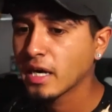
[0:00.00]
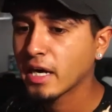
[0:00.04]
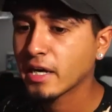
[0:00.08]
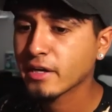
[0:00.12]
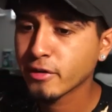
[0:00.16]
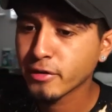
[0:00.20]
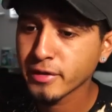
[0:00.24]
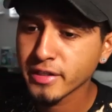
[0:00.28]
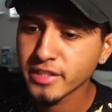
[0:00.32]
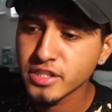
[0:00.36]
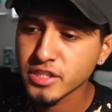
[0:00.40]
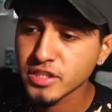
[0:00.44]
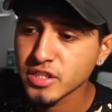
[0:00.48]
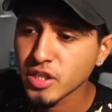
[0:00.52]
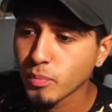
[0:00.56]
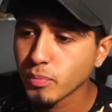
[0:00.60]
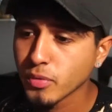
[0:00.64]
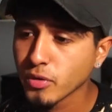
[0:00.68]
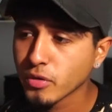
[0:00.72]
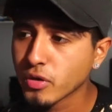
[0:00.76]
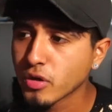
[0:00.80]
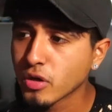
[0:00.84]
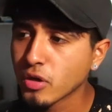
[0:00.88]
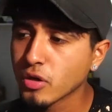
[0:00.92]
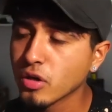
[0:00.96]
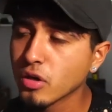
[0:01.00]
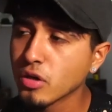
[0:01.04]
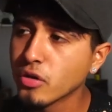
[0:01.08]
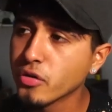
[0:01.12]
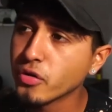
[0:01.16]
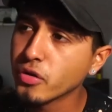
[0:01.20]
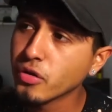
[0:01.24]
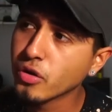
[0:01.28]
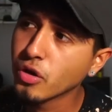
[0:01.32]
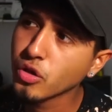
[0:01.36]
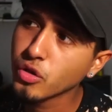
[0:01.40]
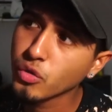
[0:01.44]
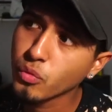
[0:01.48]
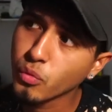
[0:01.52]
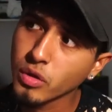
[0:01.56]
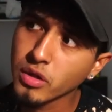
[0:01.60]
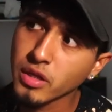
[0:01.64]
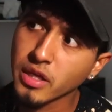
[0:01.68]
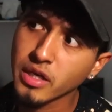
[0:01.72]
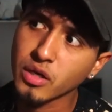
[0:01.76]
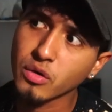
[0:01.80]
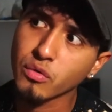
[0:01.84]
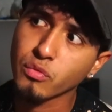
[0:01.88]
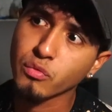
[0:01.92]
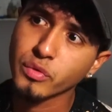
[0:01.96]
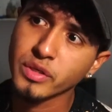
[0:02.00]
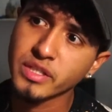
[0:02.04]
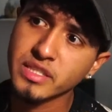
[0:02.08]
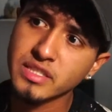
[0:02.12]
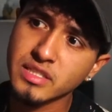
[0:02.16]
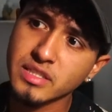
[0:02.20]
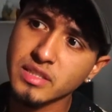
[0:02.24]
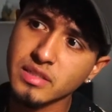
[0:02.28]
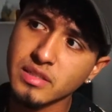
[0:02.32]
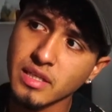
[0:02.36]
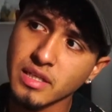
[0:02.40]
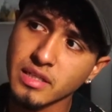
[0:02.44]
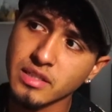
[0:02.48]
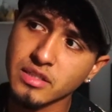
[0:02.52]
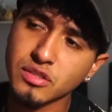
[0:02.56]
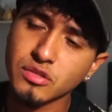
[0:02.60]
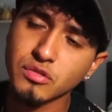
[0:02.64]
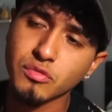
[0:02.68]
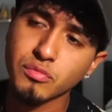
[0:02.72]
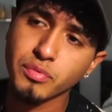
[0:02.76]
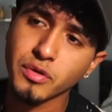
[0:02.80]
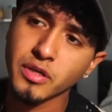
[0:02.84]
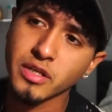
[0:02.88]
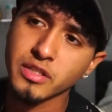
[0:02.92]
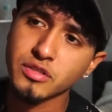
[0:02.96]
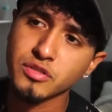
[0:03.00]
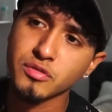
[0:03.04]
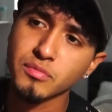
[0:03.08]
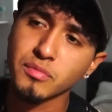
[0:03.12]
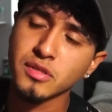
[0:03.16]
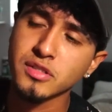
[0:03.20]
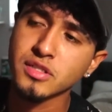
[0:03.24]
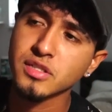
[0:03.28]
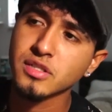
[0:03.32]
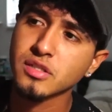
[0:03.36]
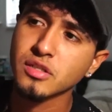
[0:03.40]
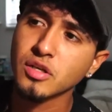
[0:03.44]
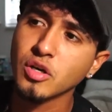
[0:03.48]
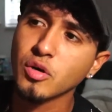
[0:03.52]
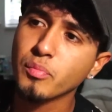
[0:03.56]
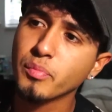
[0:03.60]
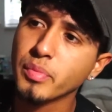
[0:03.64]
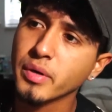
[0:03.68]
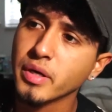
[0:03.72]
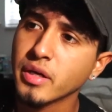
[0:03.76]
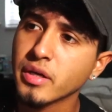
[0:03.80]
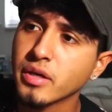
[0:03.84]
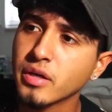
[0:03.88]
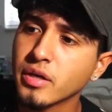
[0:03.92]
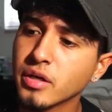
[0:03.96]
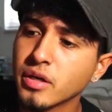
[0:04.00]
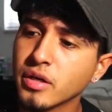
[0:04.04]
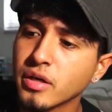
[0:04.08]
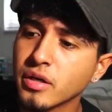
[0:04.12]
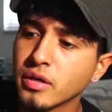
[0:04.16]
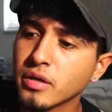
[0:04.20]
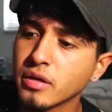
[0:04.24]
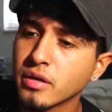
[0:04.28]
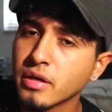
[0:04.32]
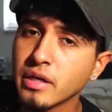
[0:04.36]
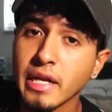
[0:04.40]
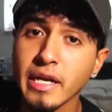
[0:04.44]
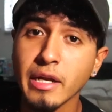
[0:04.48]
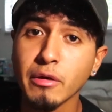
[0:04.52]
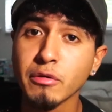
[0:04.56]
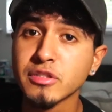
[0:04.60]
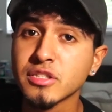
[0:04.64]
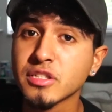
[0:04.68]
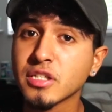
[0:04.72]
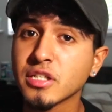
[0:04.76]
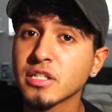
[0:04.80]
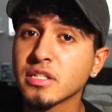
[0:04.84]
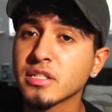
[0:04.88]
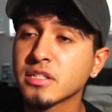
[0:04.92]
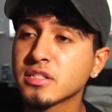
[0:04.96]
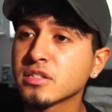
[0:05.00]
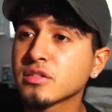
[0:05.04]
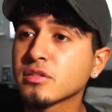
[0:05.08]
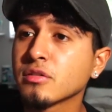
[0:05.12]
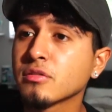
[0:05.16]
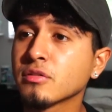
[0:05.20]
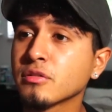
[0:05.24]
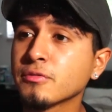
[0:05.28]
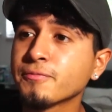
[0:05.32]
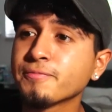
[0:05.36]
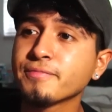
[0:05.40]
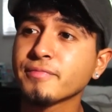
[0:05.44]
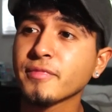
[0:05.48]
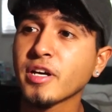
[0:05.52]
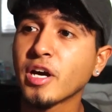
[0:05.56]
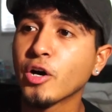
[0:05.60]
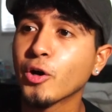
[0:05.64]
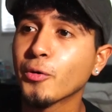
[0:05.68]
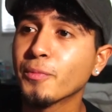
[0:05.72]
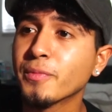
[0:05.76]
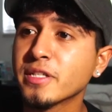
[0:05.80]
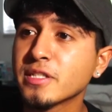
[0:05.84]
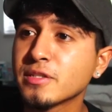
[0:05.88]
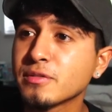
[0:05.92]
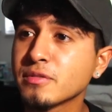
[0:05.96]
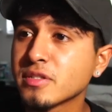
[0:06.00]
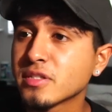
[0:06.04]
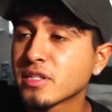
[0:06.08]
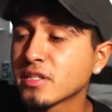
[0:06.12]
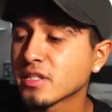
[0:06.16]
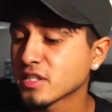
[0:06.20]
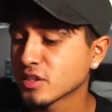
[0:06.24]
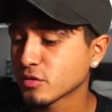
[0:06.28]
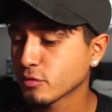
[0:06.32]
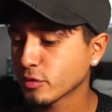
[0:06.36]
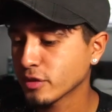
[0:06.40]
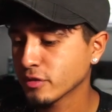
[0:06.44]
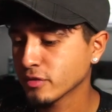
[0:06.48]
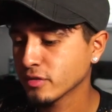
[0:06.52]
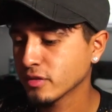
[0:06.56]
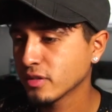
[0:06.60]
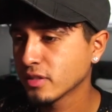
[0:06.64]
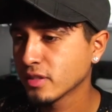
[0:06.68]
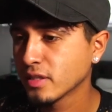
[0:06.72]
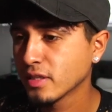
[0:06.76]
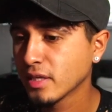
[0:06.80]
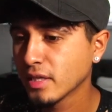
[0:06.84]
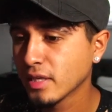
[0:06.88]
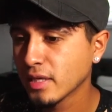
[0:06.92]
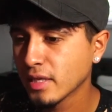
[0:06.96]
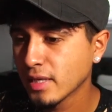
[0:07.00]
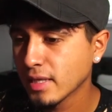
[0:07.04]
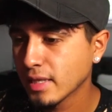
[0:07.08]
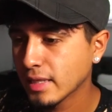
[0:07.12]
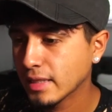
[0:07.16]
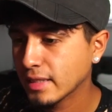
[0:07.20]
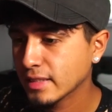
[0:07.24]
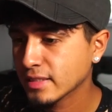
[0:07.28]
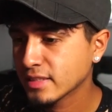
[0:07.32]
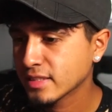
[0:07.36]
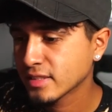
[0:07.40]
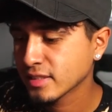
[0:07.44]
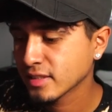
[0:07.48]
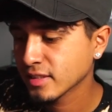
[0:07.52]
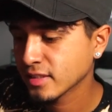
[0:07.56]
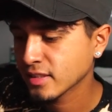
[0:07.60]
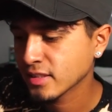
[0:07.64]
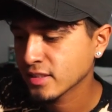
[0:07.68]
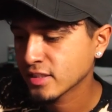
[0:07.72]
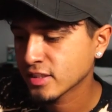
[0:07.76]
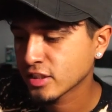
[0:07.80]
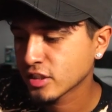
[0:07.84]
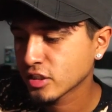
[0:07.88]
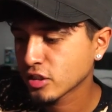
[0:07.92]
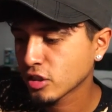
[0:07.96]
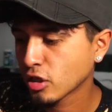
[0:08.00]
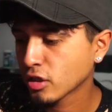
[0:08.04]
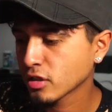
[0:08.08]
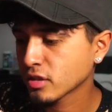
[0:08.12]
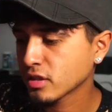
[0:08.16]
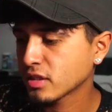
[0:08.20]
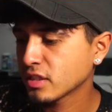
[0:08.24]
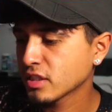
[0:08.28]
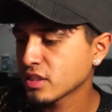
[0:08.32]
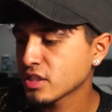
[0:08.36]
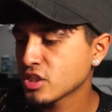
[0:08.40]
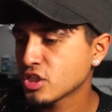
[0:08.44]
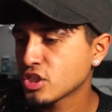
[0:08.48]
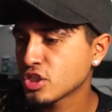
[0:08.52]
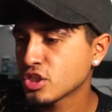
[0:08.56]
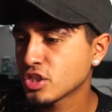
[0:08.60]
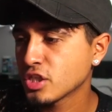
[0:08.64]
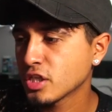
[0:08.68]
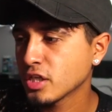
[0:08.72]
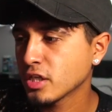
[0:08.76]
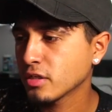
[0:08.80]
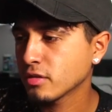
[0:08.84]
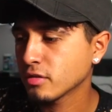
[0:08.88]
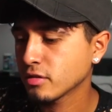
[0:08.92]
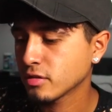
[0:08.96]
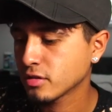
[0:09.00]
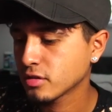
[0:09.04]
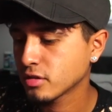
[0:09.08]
I know he just uploaded another one, like a recent, like probably two months ago, but and it was good, so I hope this one's good as well. Let's start this shit.